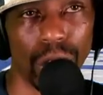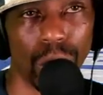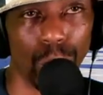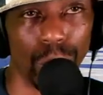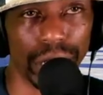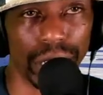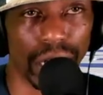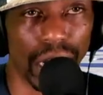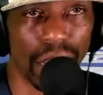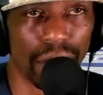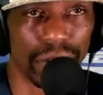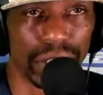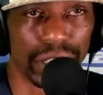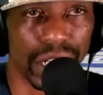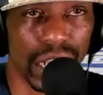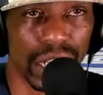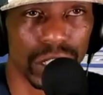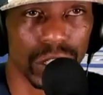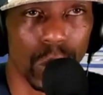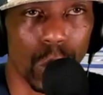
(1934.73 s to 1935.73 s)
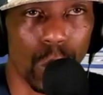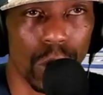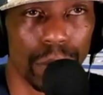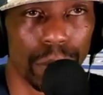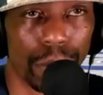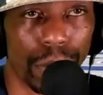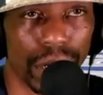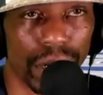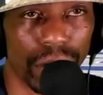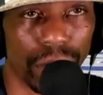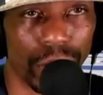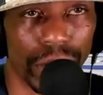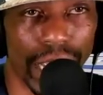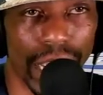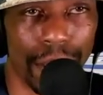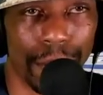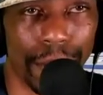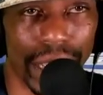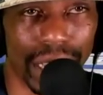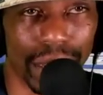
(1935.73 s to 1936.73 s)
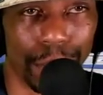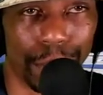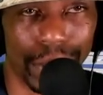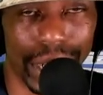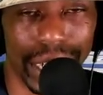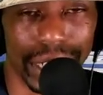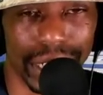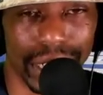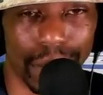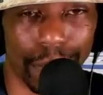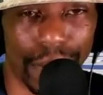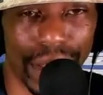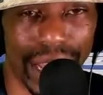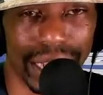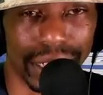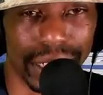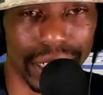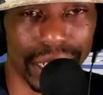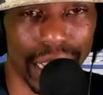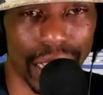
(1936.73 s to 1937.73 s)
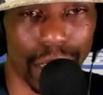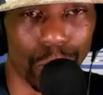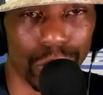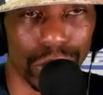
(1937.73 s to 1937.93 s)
We can have a Josh Gordon, but if we ain't making plays in the passing game,